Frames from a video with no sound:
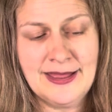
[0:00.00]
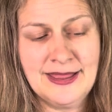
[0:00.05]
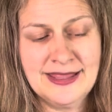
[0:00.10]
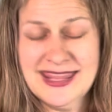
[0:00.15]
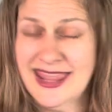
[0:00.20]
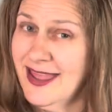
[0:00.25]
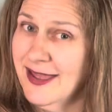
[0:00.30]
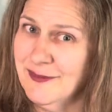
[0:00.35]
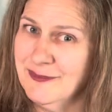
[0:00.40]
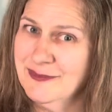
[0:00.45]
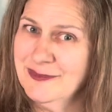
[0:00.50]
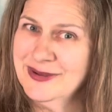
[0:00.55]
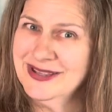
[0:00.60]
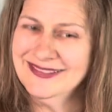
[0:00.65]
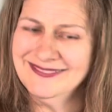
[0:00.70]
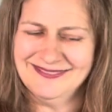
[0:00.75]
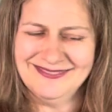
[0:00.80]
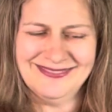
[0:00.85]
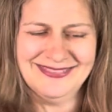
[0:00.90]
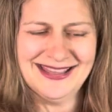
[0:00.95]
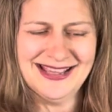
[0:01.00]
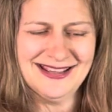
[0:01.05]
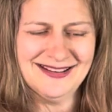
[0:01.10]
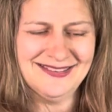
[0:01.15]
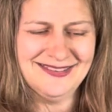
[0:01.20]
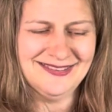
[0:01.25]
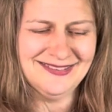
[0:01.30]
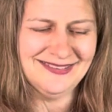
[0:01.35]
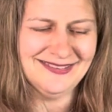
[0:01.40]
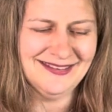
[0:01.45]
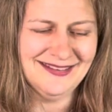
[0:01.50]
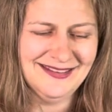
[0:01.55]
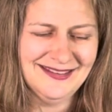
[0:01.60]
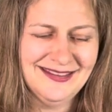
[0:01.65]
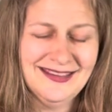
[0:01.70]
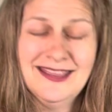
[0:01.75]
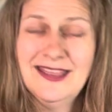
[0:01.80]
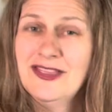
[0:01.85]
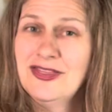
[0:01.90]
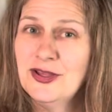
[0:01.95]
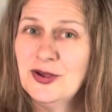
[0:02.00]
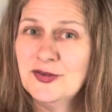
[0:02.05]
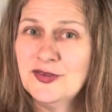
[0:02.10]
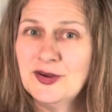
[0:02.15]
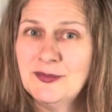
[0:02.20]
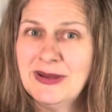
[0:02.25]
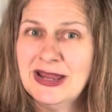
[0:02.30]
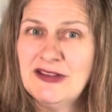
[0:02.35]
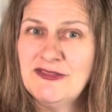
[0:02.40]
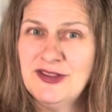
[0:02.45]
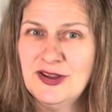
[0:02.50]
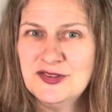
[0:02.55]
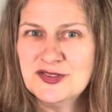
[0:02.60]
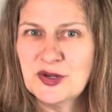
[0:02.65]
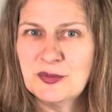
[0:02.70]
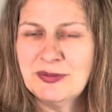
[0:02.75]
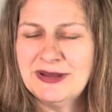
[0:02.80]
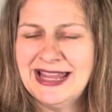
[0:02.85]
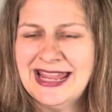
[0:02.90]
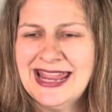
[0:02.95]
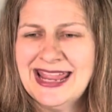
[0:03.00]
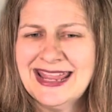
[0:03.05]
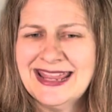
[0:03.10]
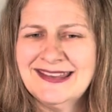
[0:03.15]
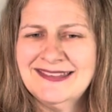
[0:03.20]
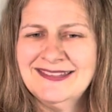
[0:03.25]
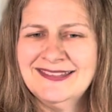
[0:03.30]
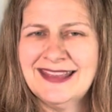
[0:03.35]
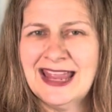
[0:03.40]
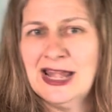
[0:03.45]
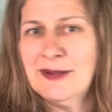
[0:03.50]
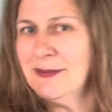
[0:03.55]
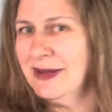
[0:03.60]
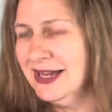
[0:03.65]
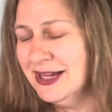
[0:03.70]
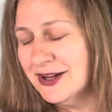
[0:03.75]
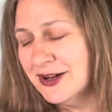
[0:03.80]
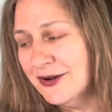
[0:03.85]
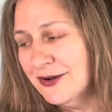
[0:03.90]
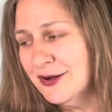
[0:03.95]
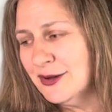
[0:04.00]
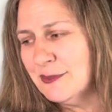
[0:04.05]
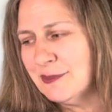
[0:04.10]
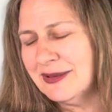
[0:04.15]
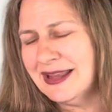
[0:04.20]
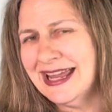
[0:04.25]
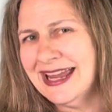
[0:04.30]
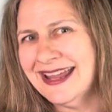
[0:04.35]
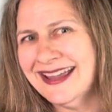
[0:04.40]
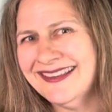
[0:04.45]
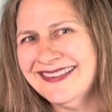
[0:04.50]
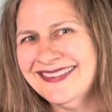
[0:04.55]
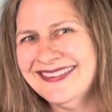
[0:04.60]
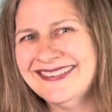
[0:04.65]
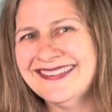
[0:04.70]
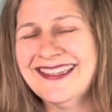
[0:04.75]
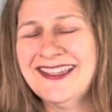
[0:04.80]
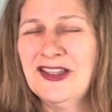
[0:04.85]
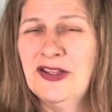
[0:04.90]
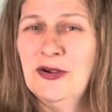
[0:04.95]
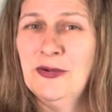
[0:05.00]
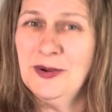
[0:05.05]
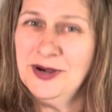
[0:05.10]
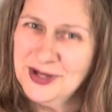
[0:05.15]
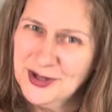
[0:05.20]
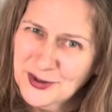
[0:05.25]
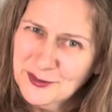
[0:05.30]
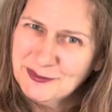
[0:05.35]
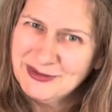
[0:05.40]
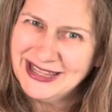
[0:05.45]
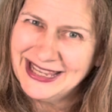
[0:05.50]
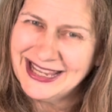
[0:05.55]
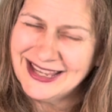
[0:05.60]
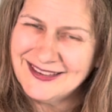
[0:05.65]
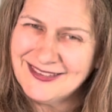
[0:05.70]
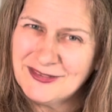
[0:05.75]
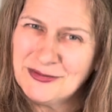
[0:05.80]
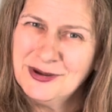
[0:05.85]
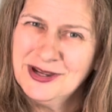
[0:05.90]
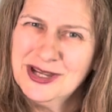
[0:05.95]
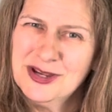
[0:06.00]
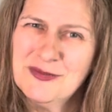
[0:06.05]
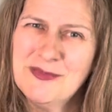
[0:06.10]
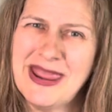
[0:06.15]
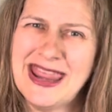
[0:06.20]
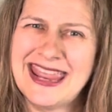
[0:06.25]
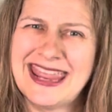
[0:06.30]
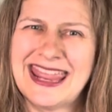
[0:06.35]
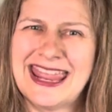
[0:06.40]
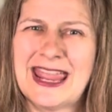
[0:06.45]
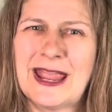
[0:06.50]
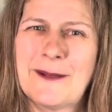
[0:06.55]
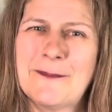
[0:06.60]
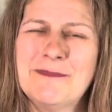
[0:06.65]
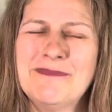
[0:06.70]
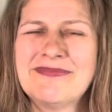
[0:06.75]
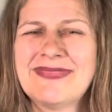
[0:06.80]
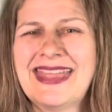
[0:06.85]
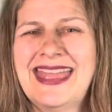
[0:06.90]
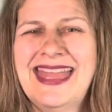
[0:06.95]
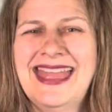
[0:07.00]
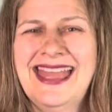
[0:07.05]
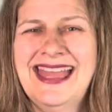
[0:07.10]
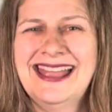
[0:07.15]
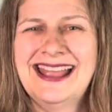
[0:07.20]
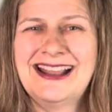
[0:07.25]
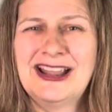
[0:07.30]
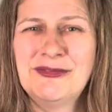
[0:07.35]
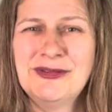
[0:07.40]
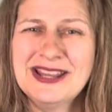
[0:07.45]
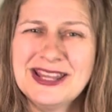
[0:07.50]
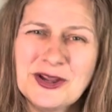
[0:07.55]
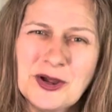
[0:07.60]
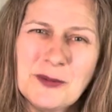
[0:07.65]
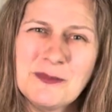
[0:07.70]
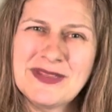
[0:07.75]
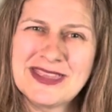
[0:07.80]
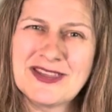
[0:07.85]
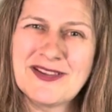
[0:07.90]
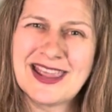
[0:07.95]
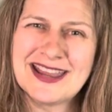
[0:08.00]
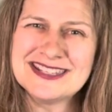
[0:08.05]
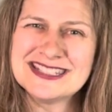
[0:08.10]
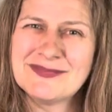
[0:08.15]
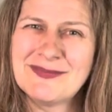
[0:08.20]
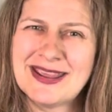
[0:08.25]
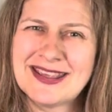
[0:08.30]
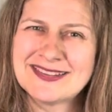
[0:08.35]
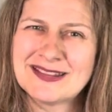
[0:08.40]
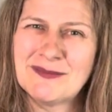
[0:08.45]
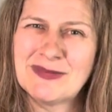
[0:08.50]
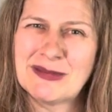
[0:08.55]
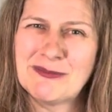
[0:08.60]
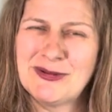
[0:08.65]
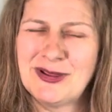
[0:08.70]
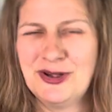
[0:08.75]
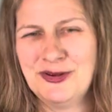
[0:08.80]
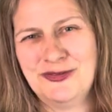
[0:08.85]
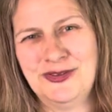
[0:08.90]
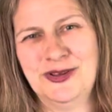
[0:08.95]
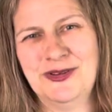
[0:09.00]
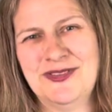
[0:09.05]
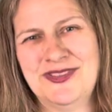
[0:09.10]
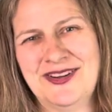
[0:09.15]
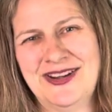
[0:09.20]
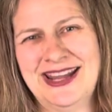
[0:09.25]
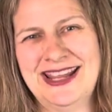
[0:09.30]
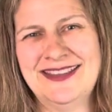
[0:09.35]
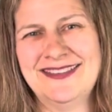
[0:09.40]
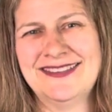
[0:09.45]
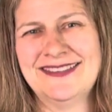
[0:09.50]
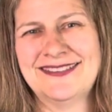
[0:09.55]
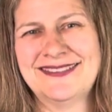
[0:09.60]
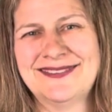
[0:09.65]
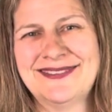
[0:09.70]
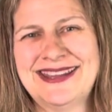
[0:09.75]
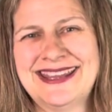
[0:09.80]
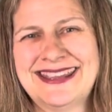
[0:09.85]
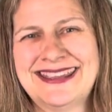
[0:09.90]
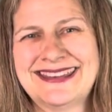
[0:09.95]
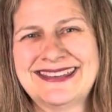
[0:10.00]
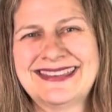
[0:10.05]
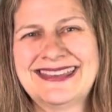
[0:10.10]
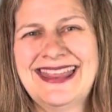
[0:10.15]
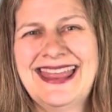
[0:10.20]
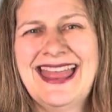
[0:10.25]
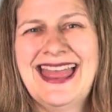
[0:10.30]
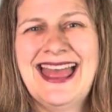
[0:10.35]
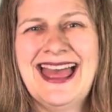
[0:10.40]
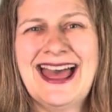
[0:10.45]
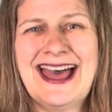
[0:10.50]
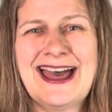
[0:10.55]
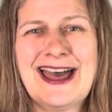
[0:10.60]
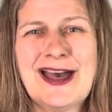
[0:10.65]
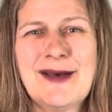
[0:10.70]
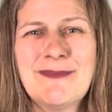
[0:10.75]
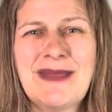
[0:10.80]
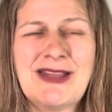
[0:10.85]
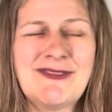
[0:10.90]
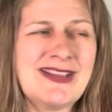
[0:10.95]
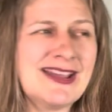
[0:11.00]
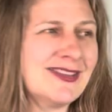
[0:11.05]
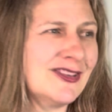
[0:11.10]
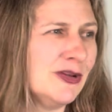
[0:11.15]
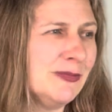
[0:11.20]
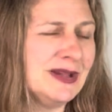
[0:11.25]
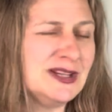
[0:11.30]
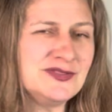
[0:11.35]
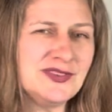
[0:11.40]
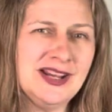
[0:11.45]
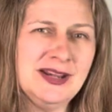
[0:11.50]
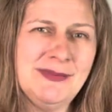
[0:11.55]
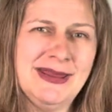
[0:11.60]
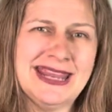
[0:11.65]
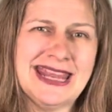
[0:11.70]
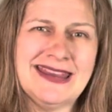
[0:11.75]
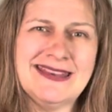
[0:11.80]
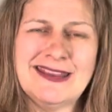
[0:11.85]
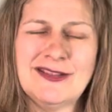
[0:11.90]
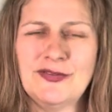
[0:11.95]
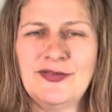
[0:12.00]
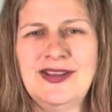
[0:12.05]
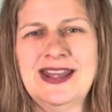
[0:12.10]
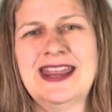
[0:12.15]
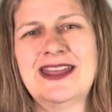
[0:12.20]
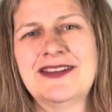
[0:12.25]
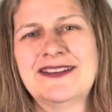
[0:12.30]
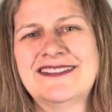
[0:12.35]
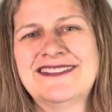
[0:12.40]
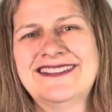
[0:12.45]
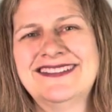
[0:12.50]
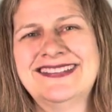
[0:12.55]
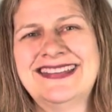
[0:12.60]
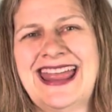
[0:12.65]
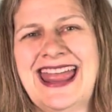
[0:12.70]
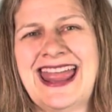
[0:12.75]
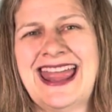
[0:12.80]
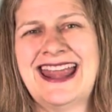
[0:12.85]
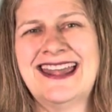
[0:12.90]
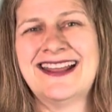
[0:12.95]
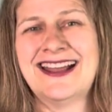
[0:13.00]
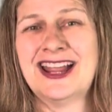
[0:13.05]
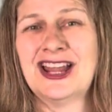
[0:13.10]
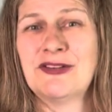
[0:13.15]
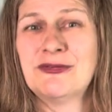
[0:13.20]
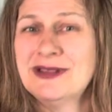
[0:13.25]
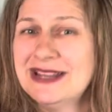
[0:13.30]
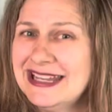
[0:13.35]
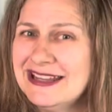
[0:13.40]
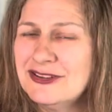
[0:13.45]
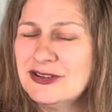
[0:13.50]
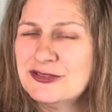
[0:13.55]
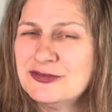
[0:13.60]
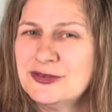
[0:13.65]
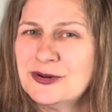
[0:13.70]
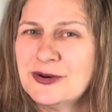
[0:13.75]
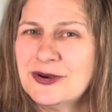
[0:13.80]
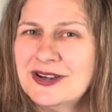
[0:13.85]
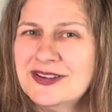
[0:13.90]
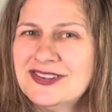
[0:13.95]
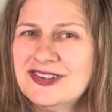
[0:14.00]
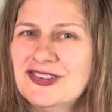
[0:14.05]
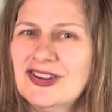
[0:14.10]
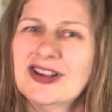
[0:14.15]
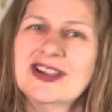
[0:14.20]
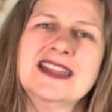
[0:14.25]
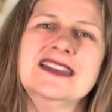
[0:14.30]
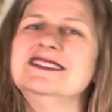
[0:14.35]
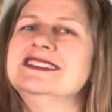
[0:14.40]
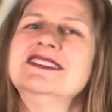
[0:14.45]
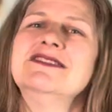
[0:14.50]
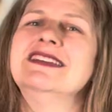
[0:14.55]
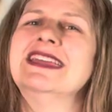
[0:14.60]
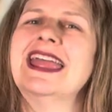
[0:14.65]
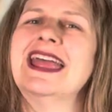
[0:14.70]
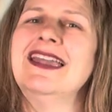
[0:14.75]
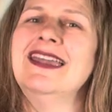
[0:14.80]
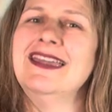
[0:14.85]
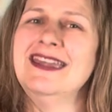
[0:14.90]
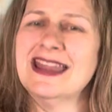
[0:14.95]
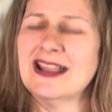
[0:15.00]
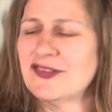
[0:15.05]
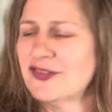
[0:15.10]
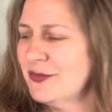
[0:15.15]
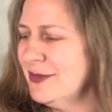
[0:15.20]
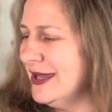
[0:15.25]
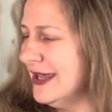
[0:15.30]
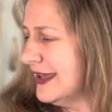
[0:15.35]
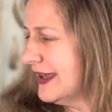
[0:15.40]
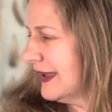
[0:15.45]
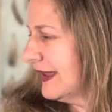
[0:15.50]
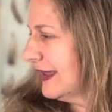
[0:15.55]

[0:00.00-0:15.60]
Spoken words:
Yeah, but those are my future plans and my current plans. What are your plans? What are you making? I really hope that you get to make something beautiful with your hands this week. I'm having so much fun making these videos, and I really look forward to talking to you again next week.